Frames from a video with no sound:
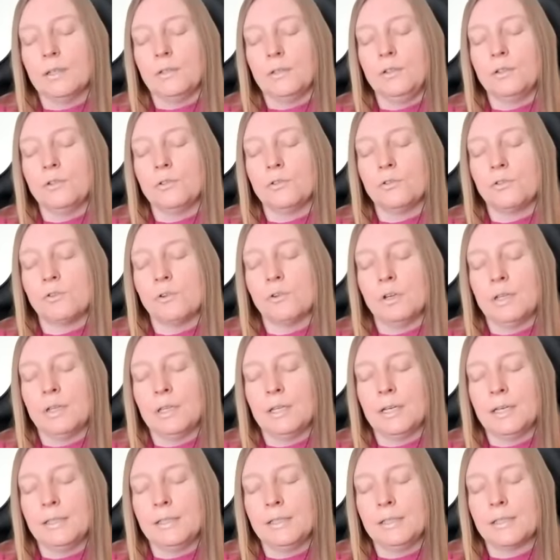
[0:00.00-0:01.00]
you can draw a
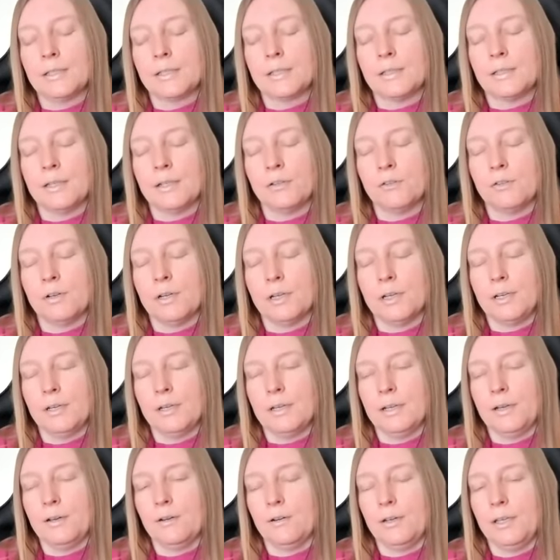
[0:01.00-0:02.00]
line in the sand right
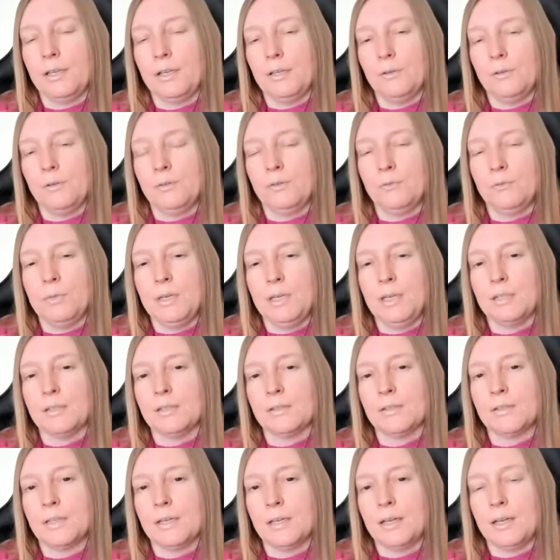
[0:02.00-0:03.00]
now here with me
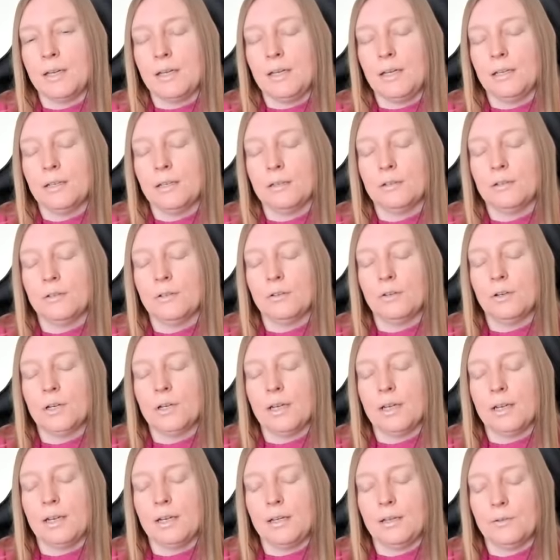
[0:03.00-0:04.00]
and say,
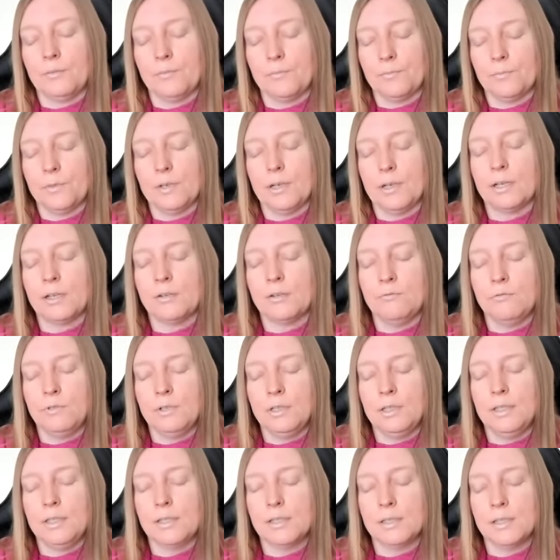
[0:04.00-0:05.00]
okay, I can
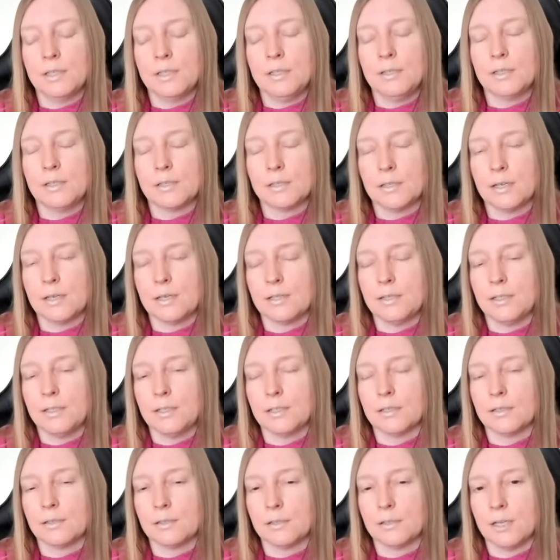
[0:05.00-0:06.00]
really see this
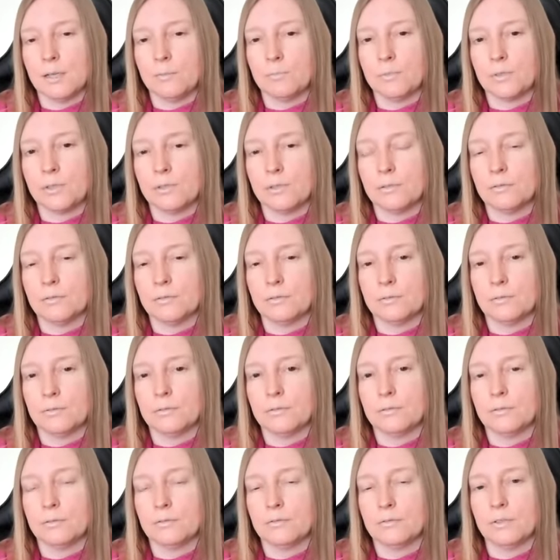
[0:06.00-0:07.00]
idea has kept
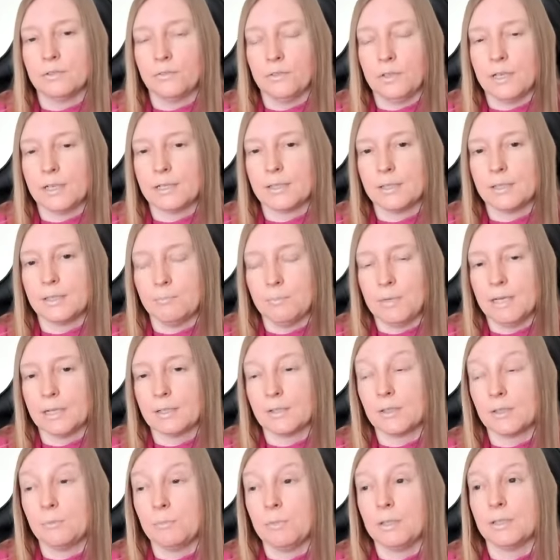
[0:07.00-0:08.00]
reflecting
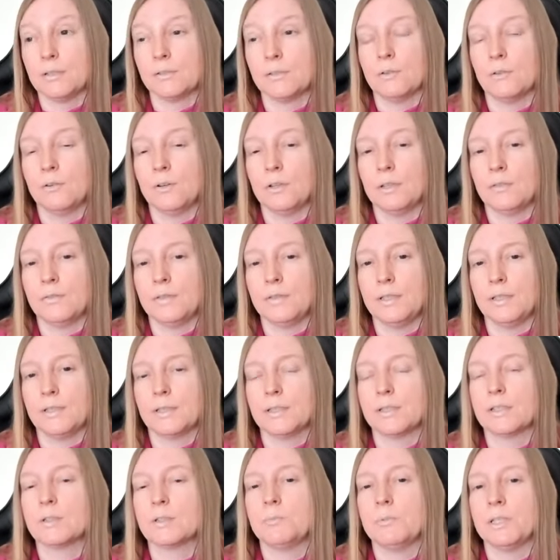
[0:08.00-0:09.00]
back to me as all of
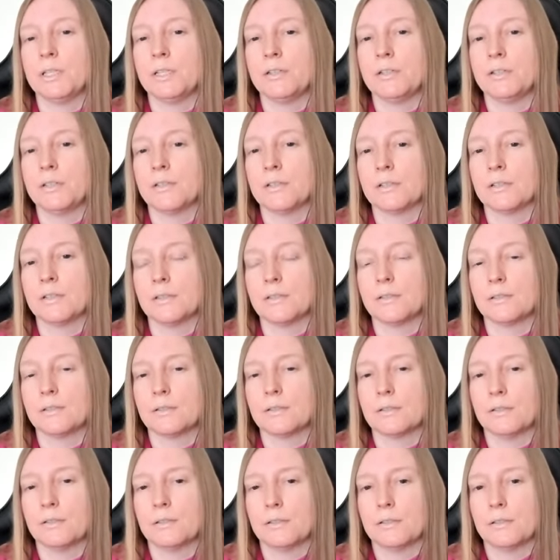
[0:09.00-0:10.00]
these experiences.